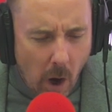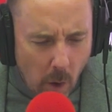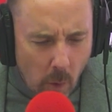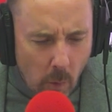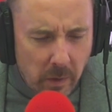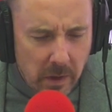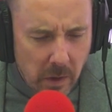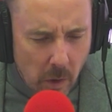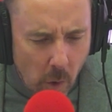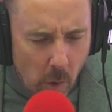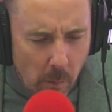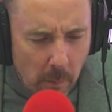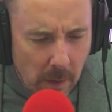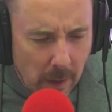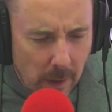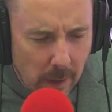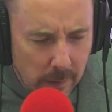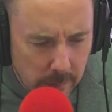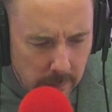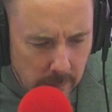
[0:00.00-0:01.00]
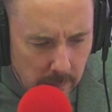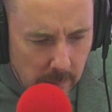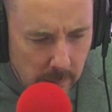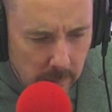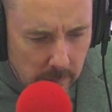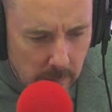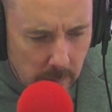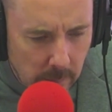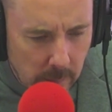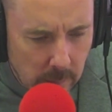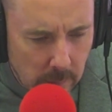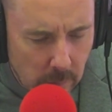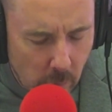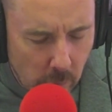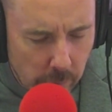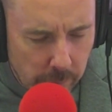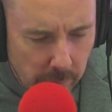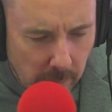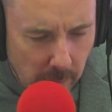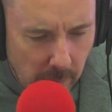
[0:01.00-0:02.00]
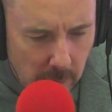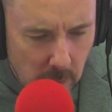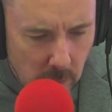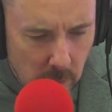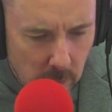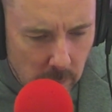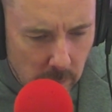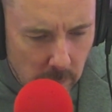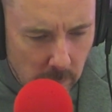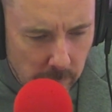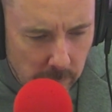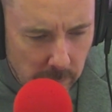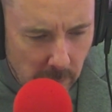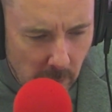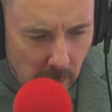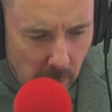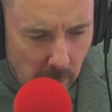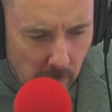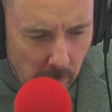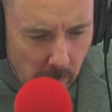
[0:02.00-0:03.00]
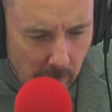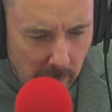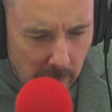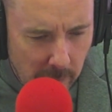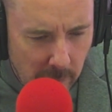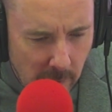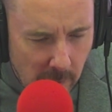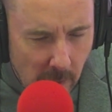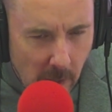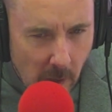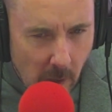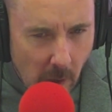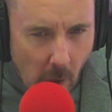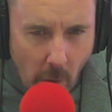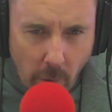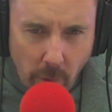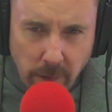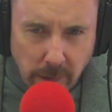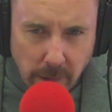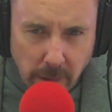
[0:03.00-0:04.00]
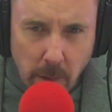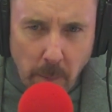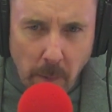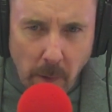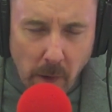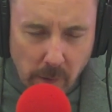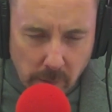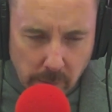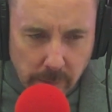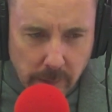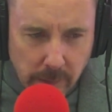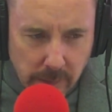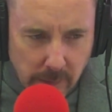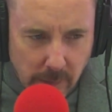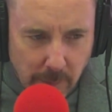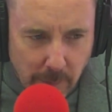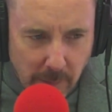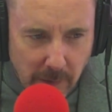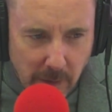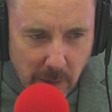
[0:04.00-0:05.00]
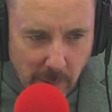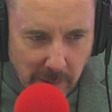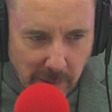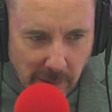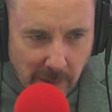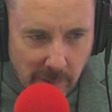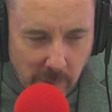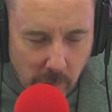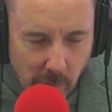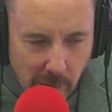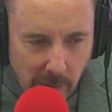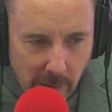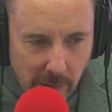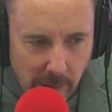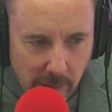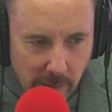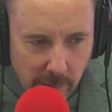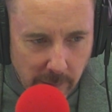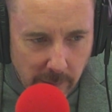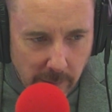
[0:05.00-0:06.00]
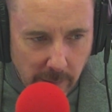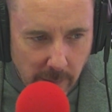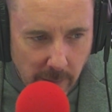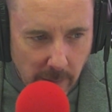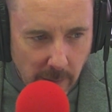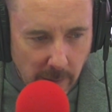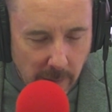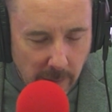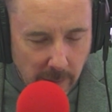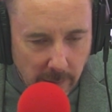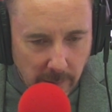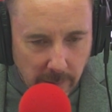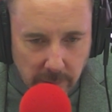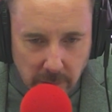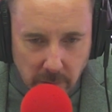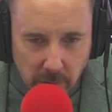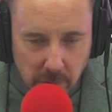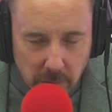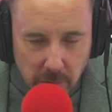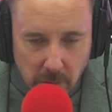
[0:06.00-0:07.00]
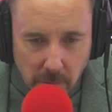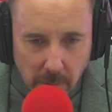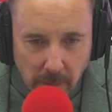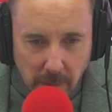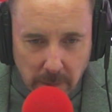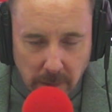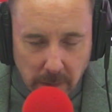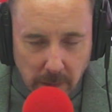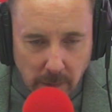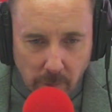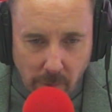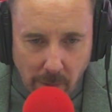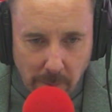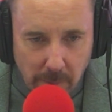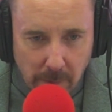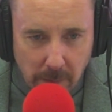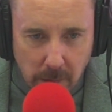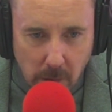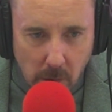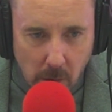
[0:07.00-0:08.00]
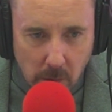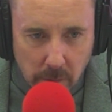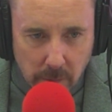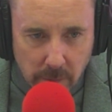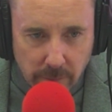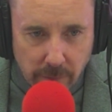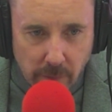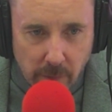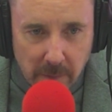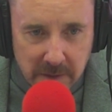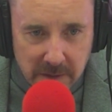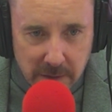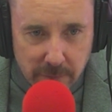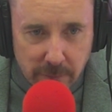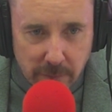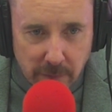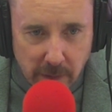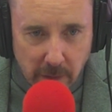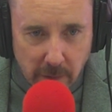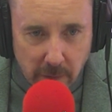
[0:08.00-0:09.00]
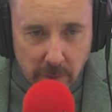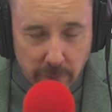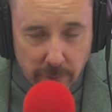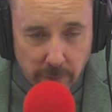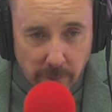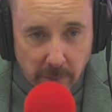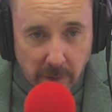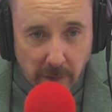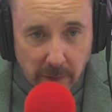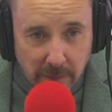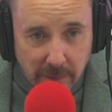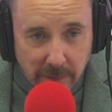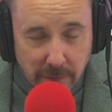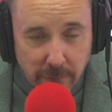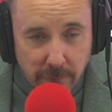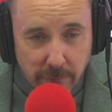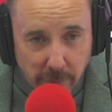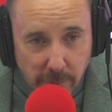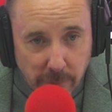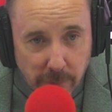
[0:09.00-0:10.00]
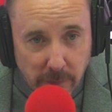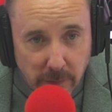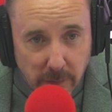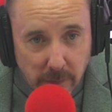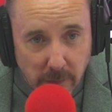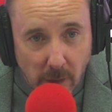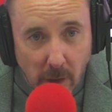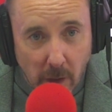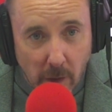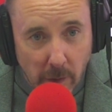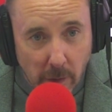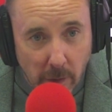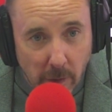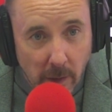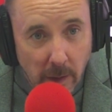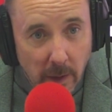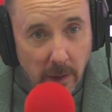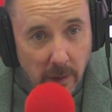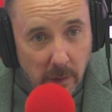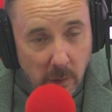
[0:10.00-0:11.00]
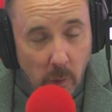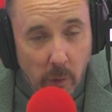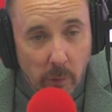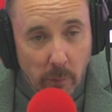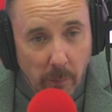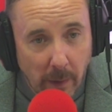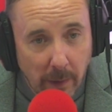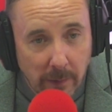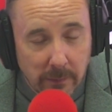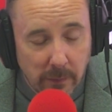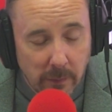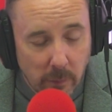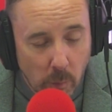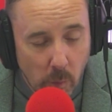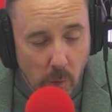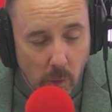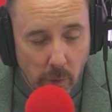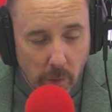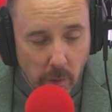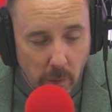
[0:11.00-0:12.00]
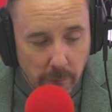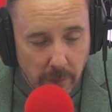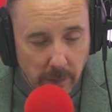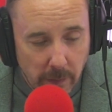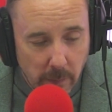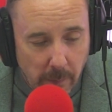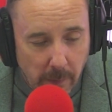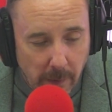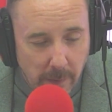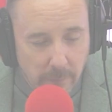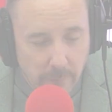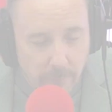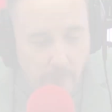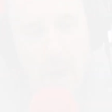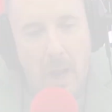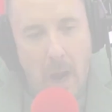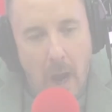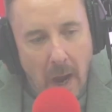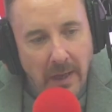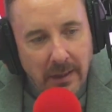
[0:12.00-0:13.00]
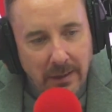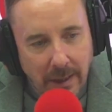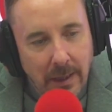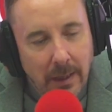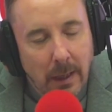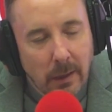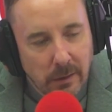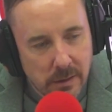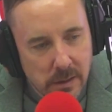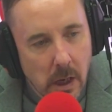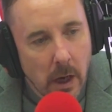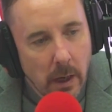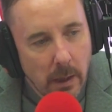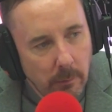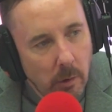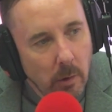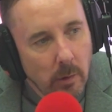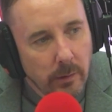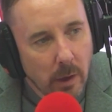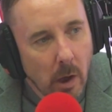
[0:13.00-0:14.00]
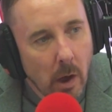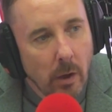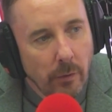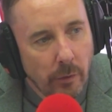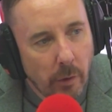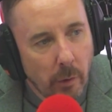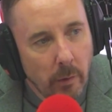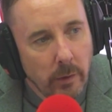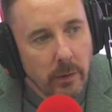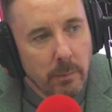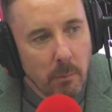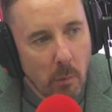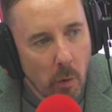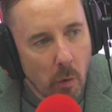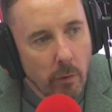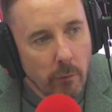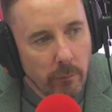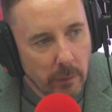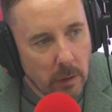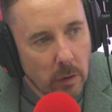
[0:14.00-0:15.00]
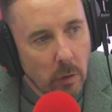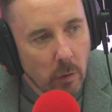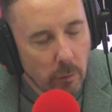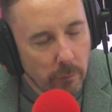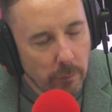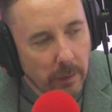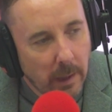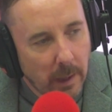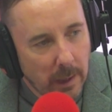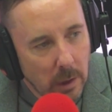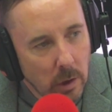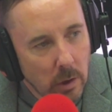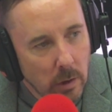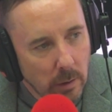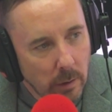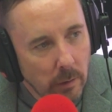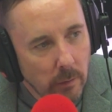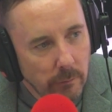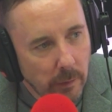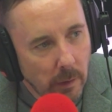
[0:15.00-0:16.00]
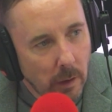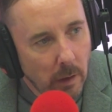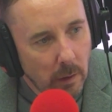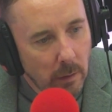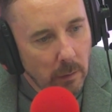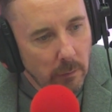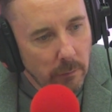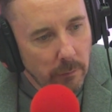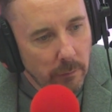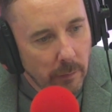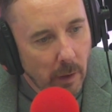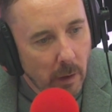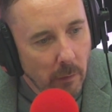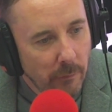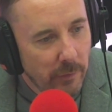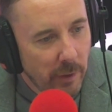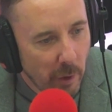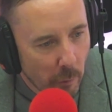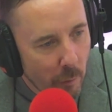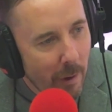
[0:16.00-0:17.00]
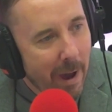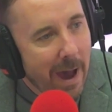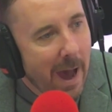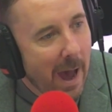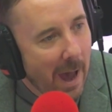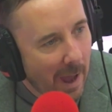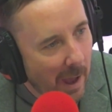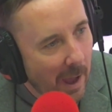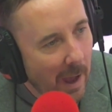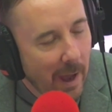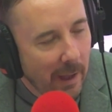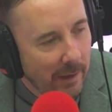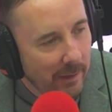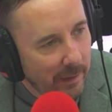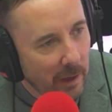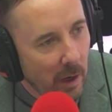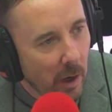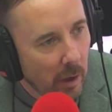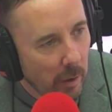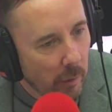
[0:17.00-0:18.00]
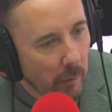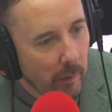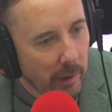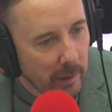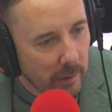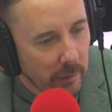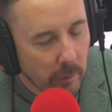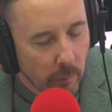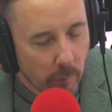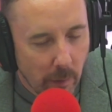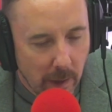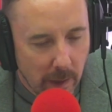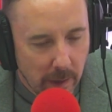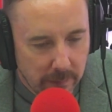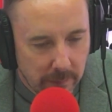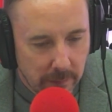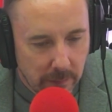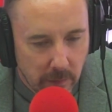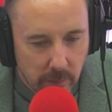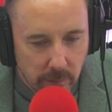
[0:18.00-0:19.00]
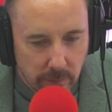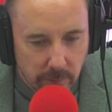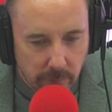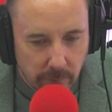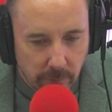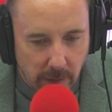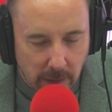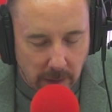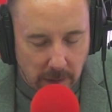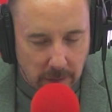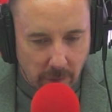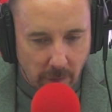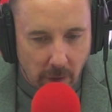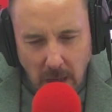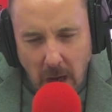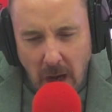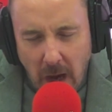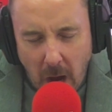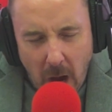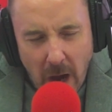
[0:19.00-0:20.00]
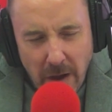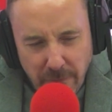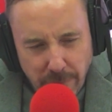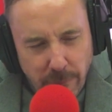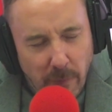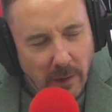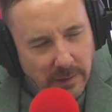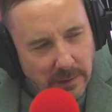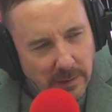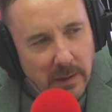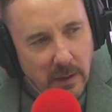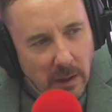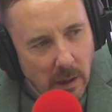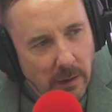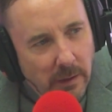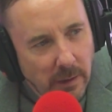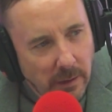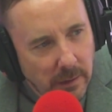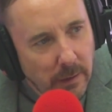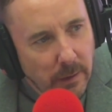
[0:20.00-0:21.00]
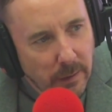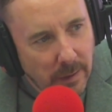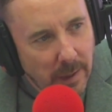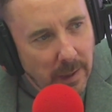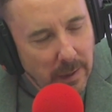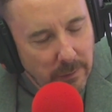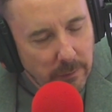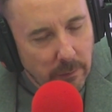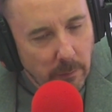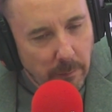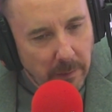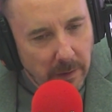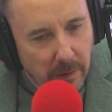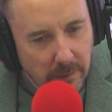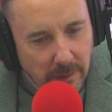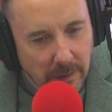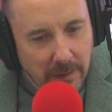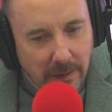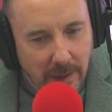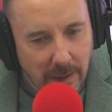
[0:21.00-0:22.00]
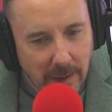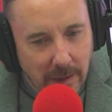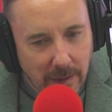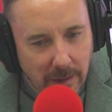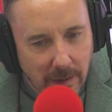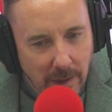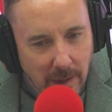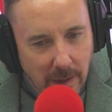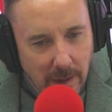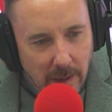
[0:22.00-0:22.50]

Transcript: are we normalising the glorification of the IRA, or is it hypocrisy to speak about that when you might sing rebel songs from a different era, from the 1950s, or going back to the War of Independence? I think as time goes on, there is more of a glorification of the RA and the IRA, of the RA, to use the vernacular. I find it kind of distasteful because I think,